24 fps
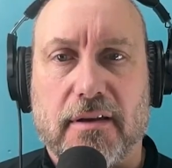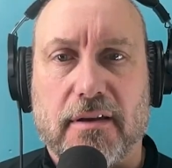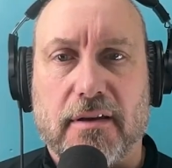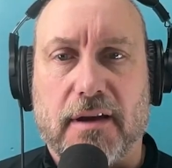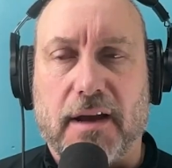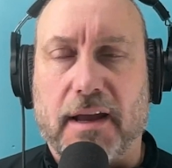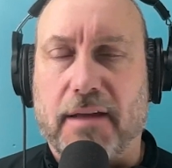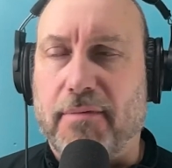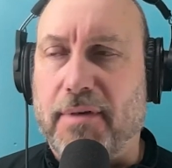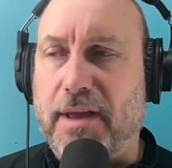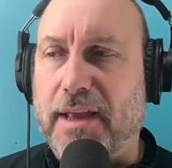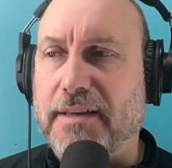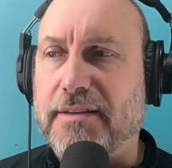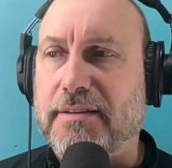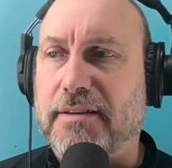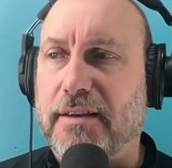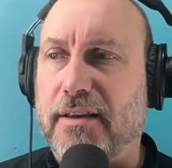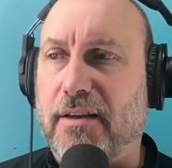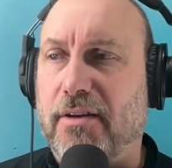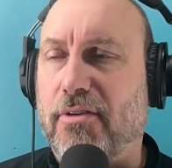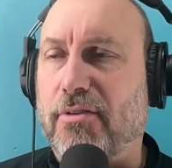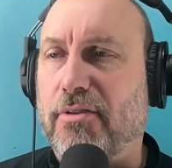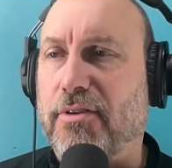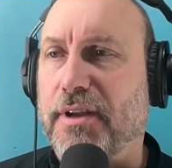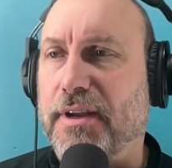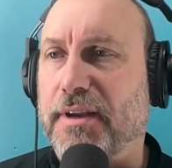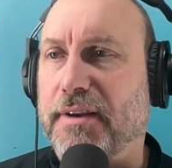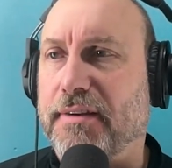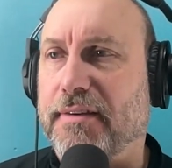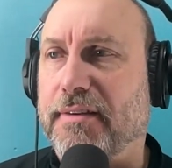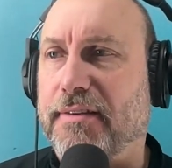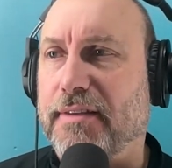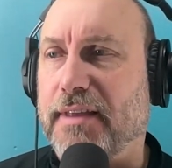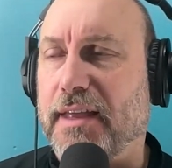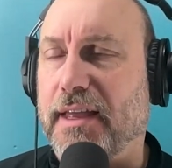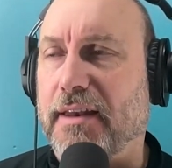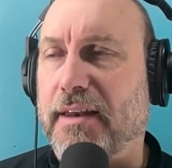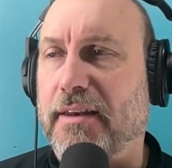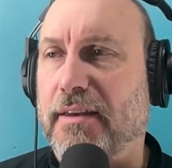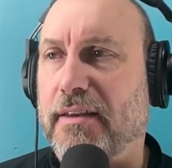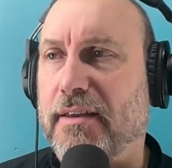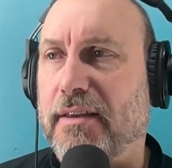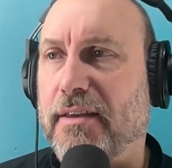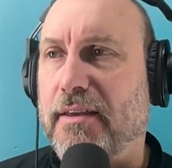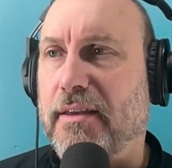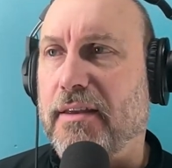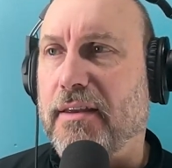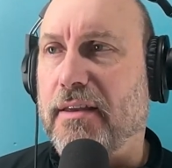I'm actually holding that
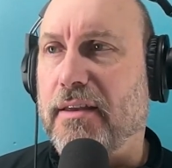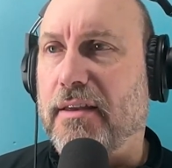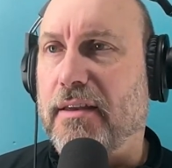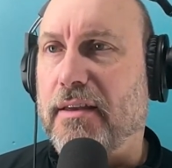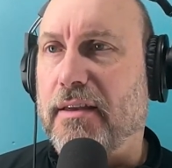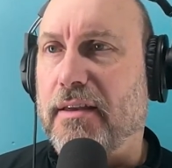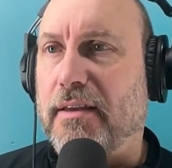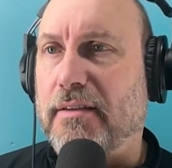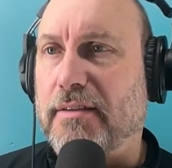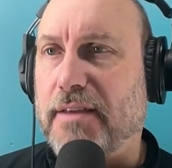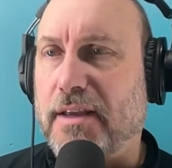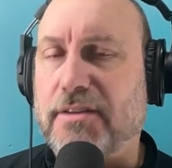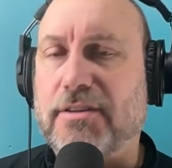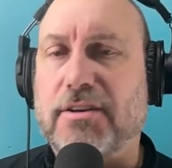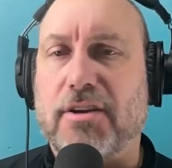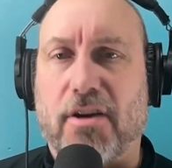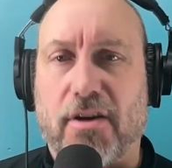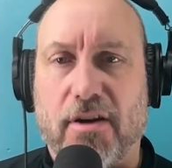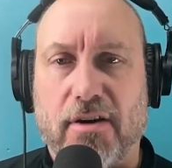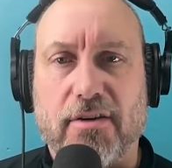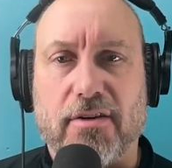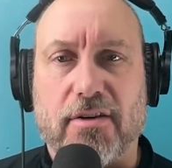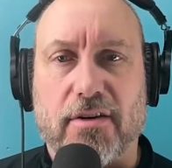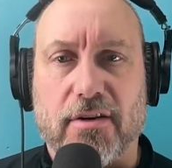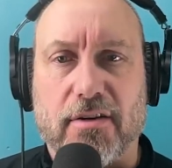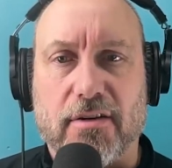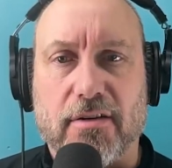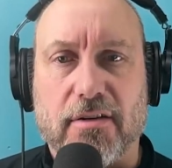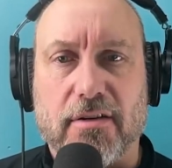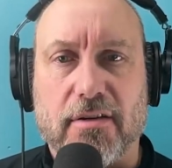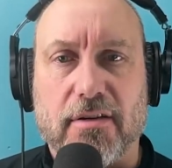it's actually harder.